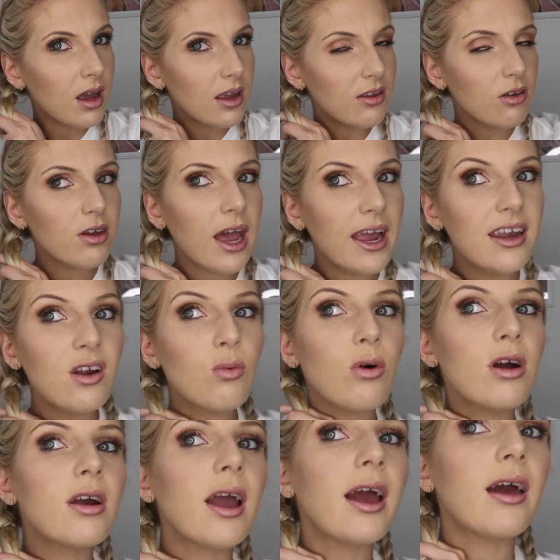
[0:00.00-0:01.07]
You'll kind of
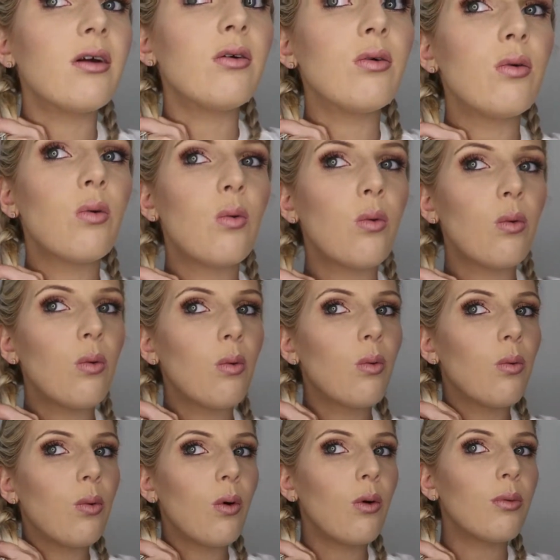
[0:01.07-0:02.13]
work out
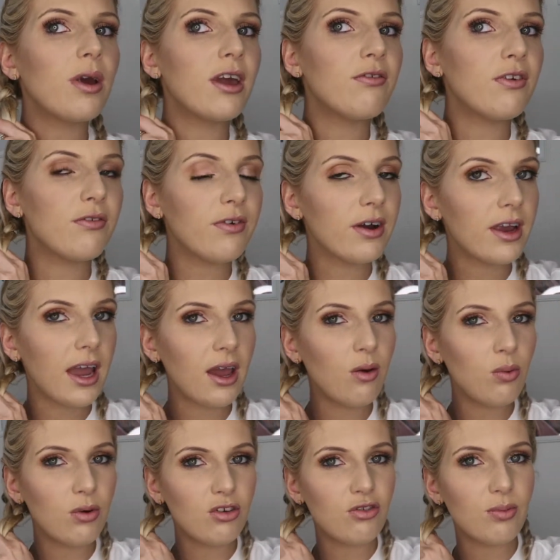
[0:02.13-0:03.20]
what way, if you
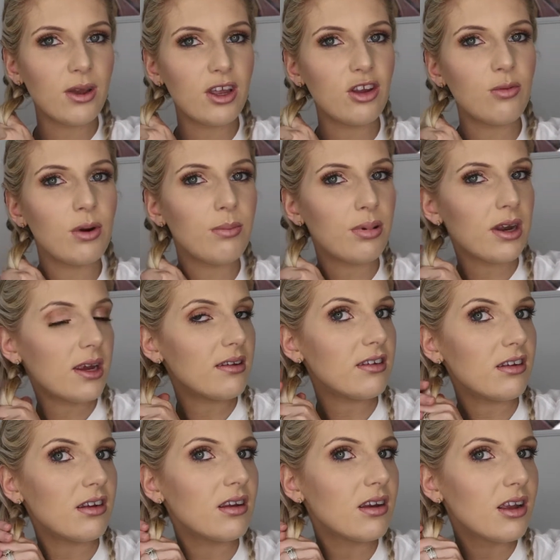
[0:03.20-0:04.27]
forget which way you were
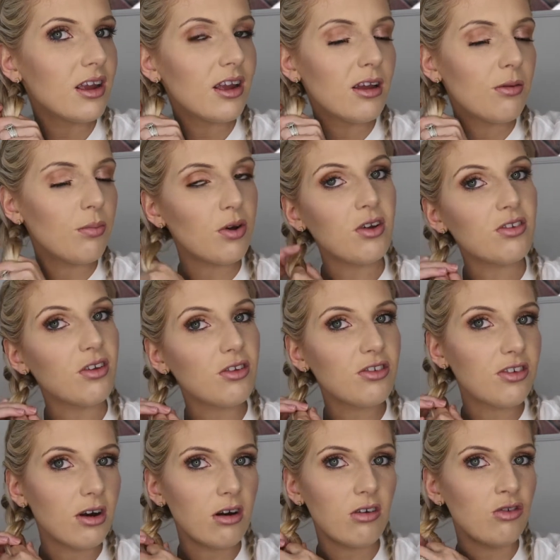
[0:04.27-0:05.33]
braiding, because it'll
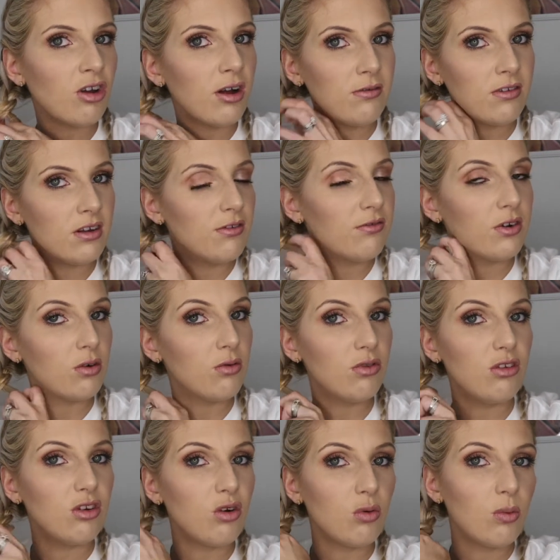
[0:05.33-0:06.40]
start unraveling if you're going
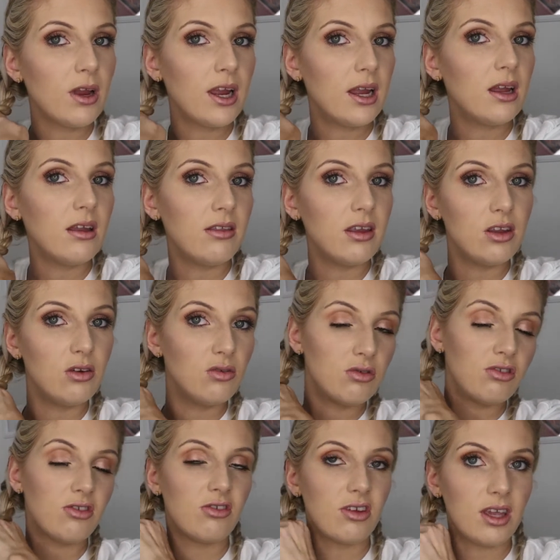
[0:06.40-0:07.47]
the wrong way, and then you know
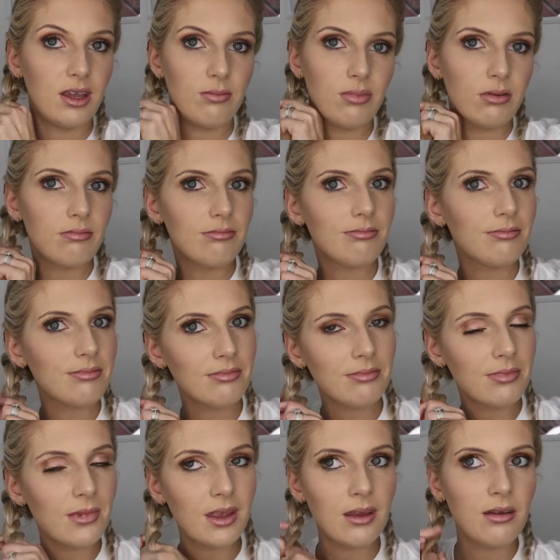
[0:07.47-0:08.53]
just to
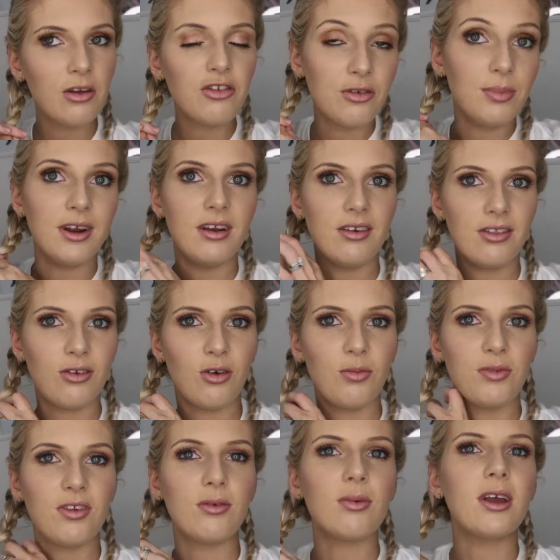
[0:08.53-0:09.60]
braid it the
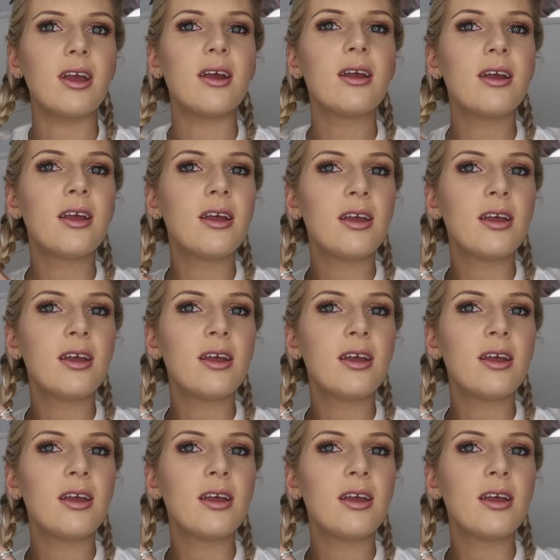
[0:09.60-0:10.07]
opposite way.